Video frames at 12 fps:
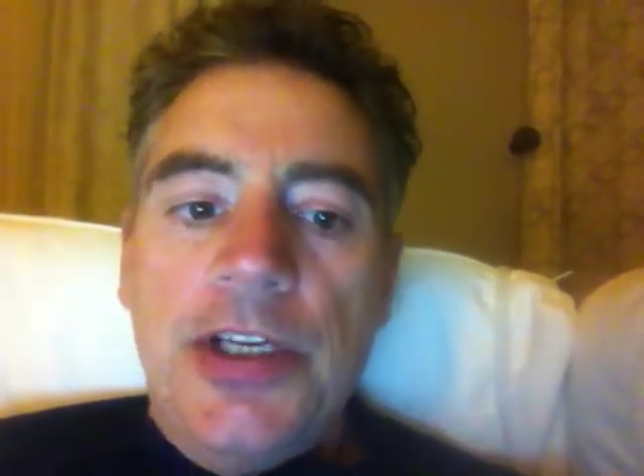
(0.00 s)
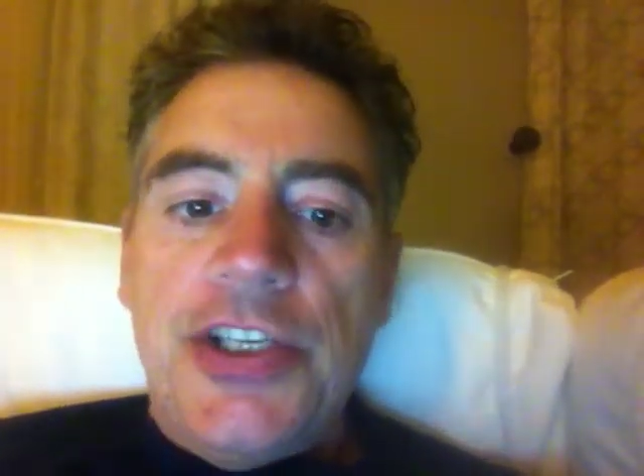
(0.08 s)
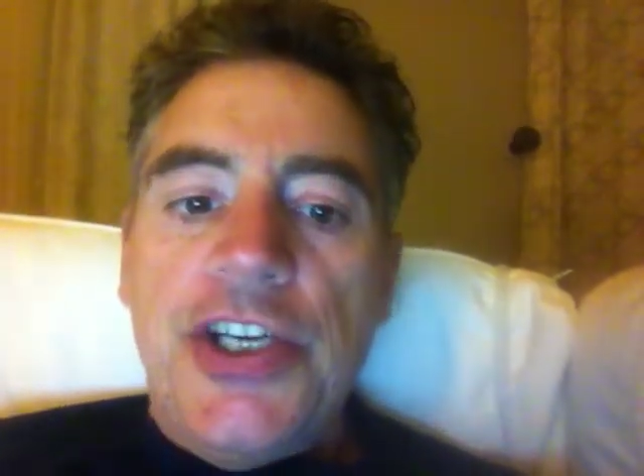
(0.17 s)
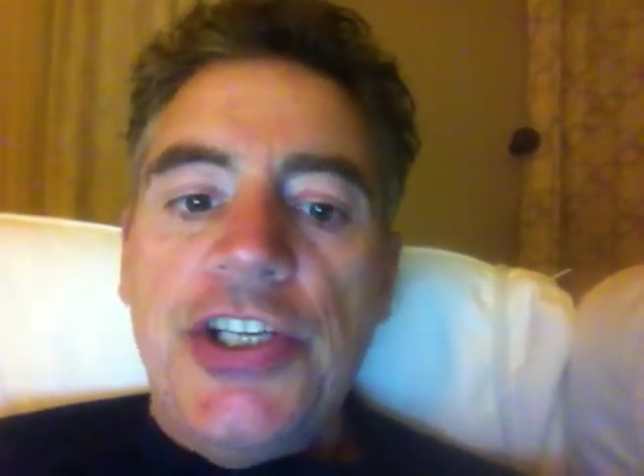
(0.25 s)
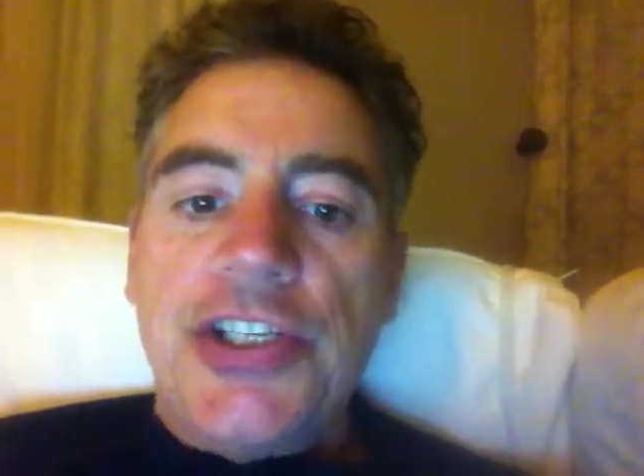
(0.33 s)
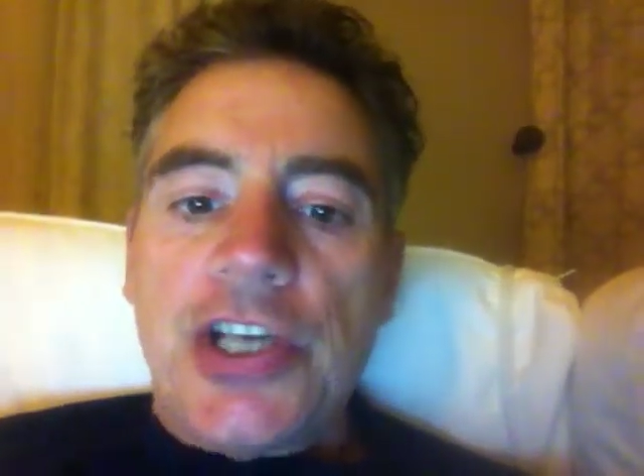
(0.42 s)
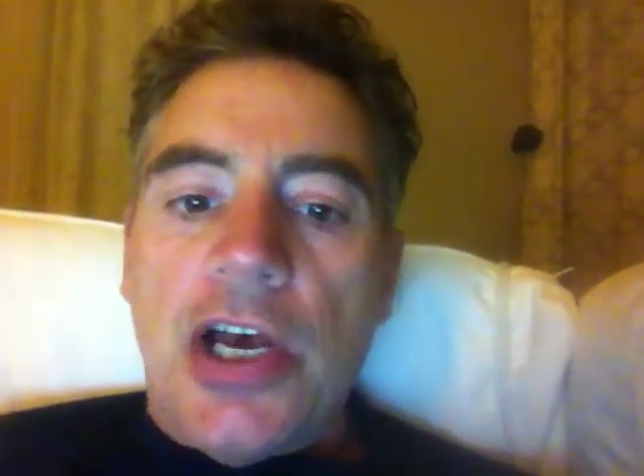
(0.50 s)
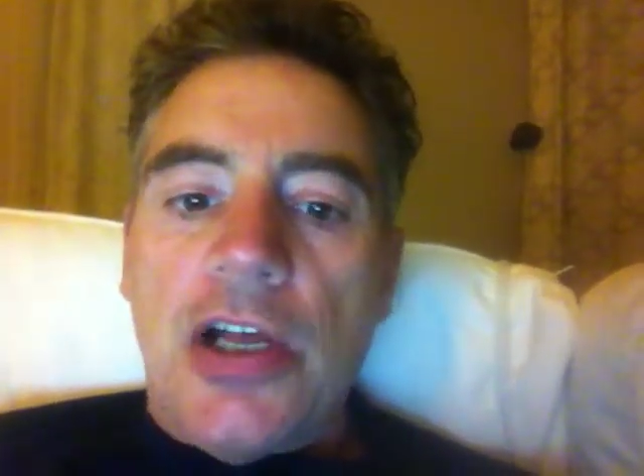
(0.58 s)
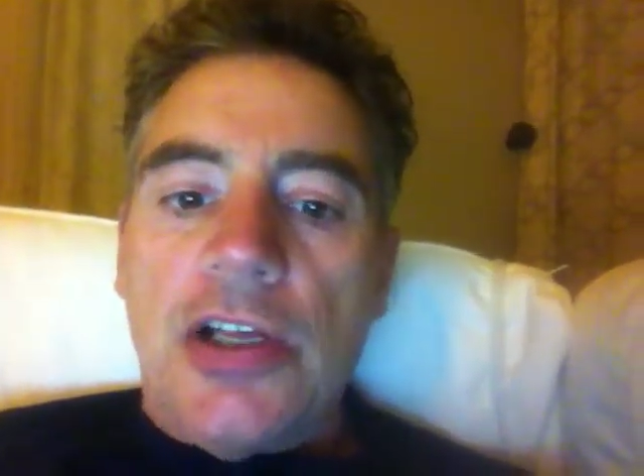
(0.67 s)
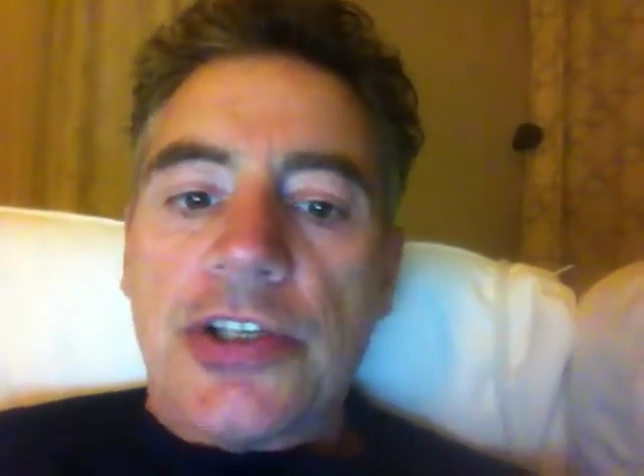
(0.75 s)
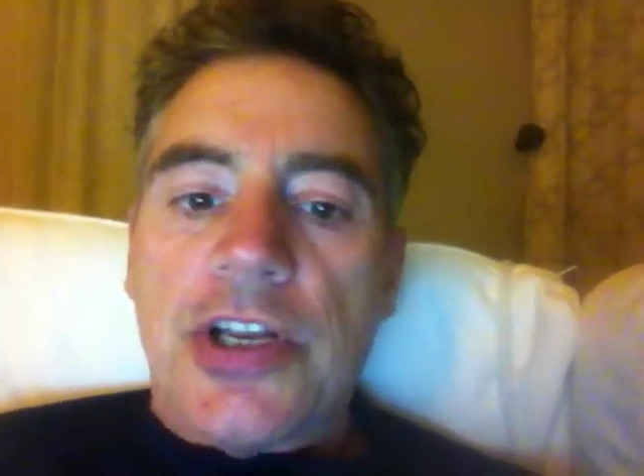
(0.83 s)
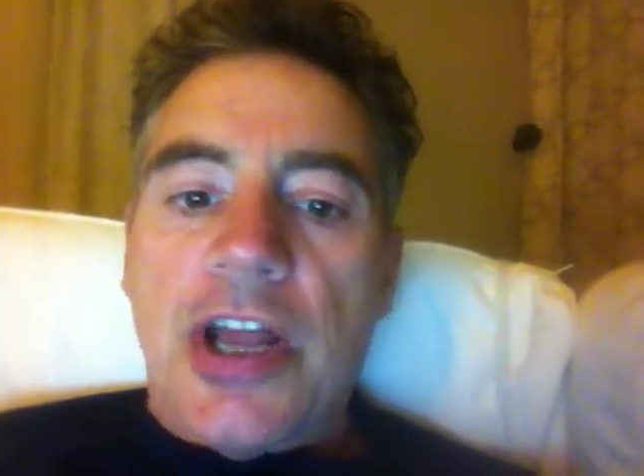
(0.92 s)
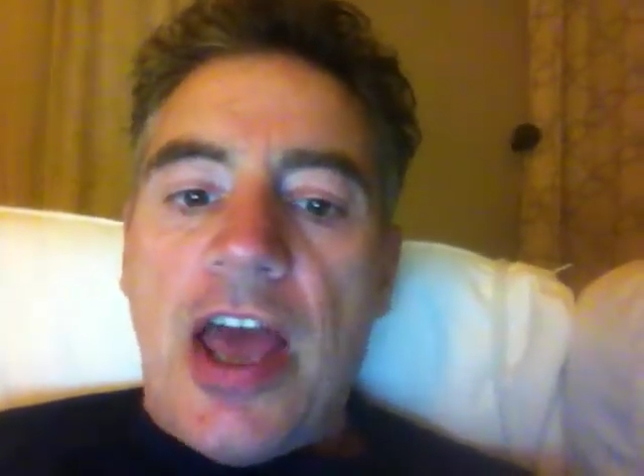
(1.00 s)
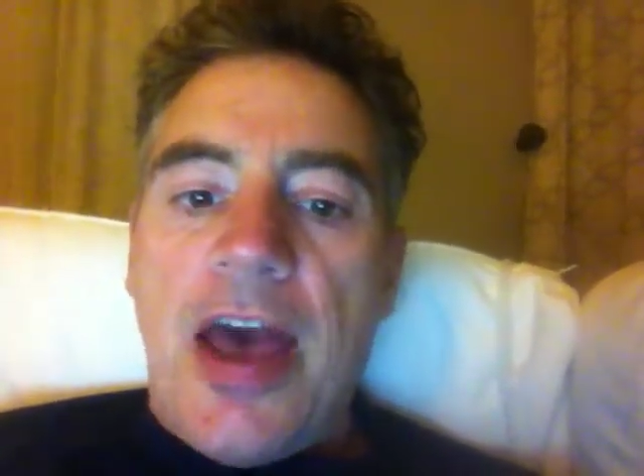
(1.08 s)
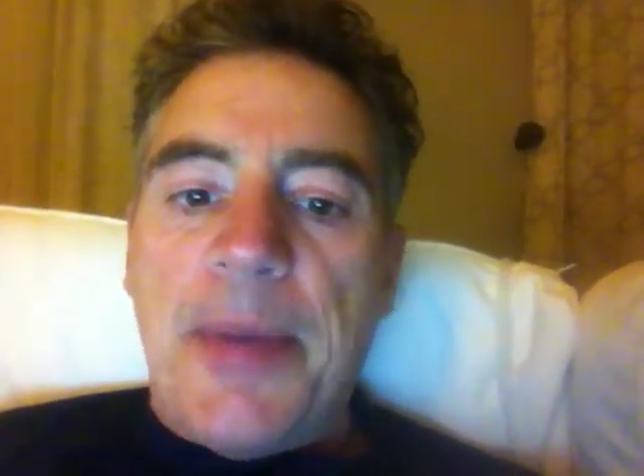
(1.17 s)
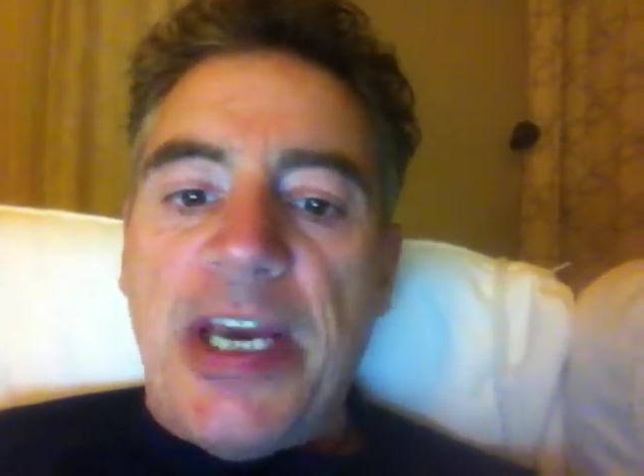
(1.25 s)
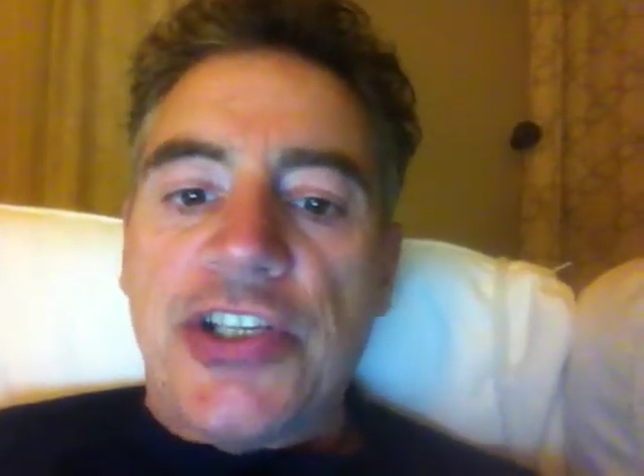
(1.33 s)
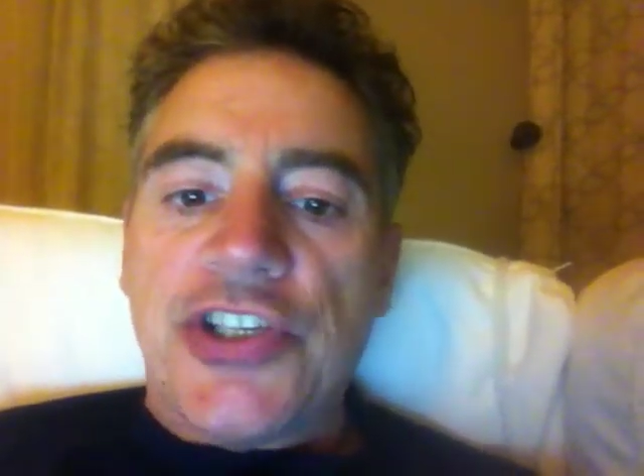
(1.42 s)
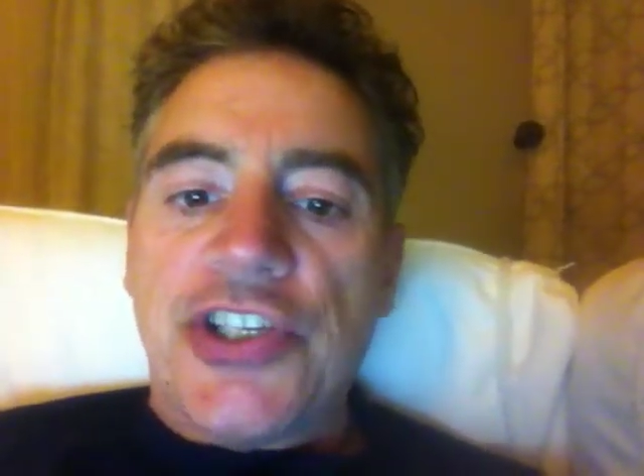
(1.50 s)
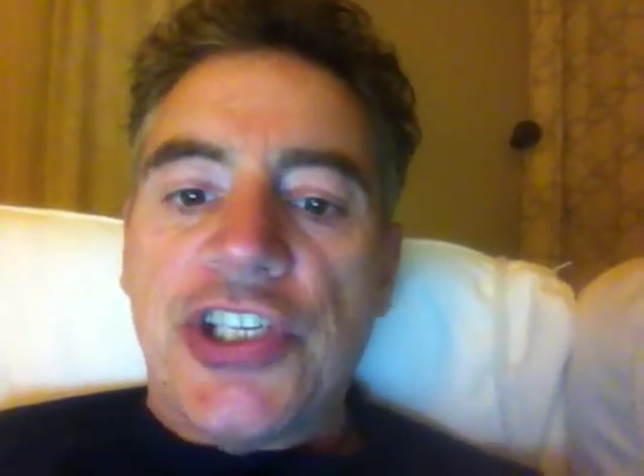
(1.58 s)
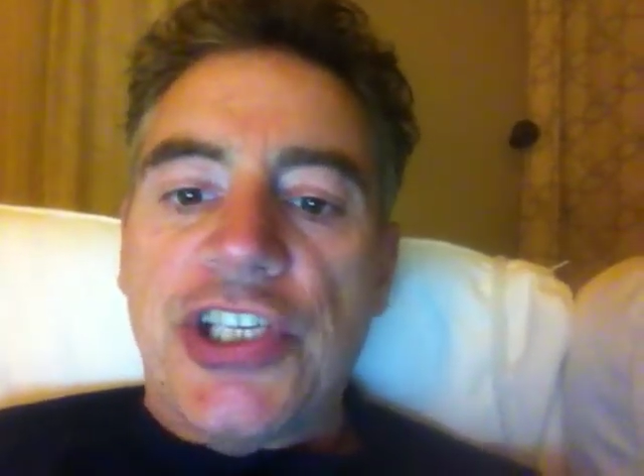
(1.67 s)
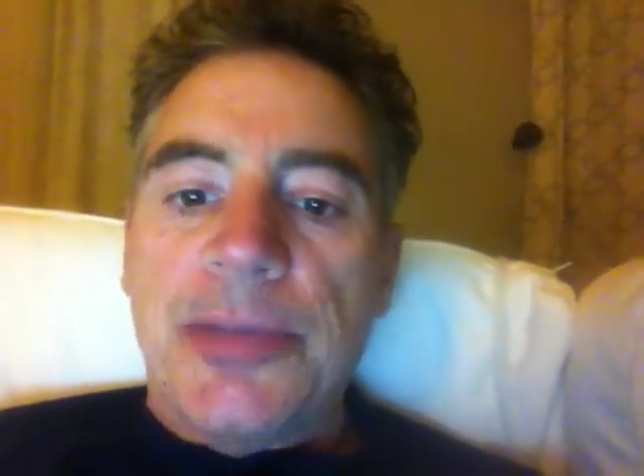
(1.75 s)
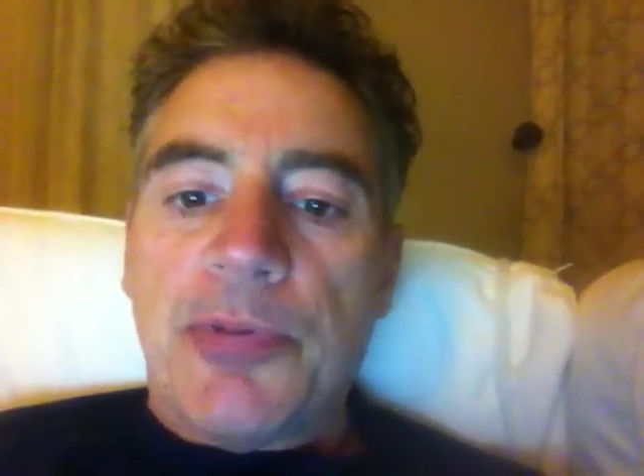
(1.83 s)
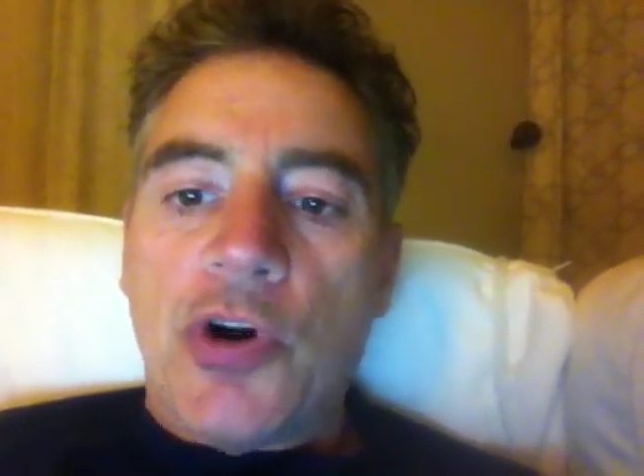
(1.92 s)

T cells and MHC